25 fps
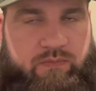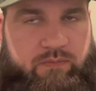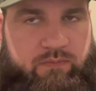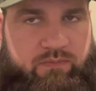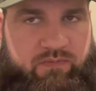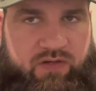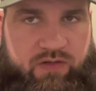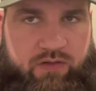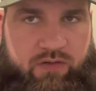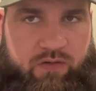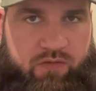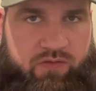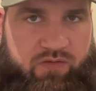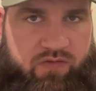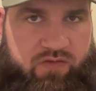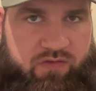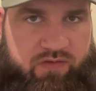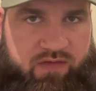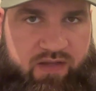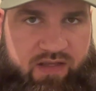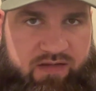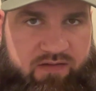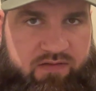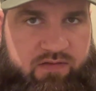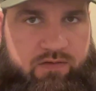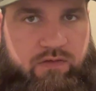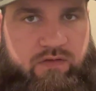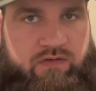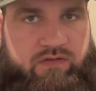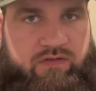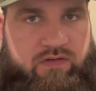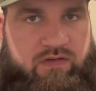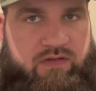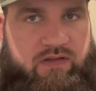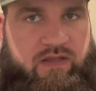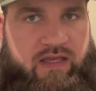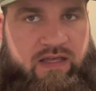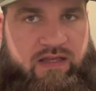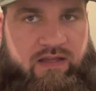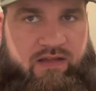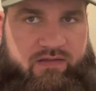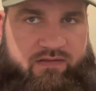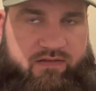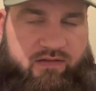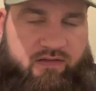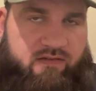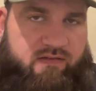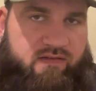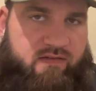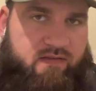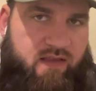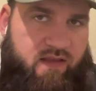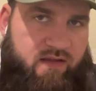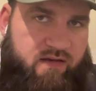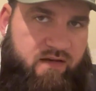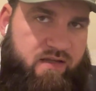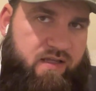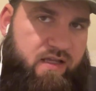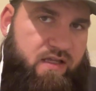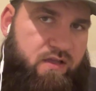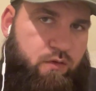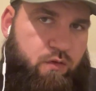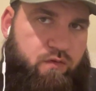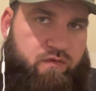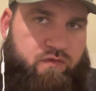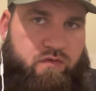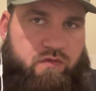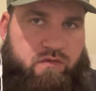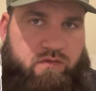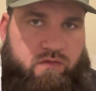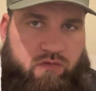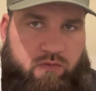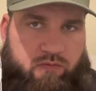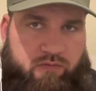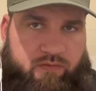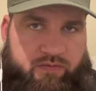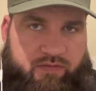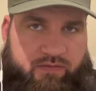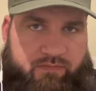videos and take it seriously, and since then I gained over a little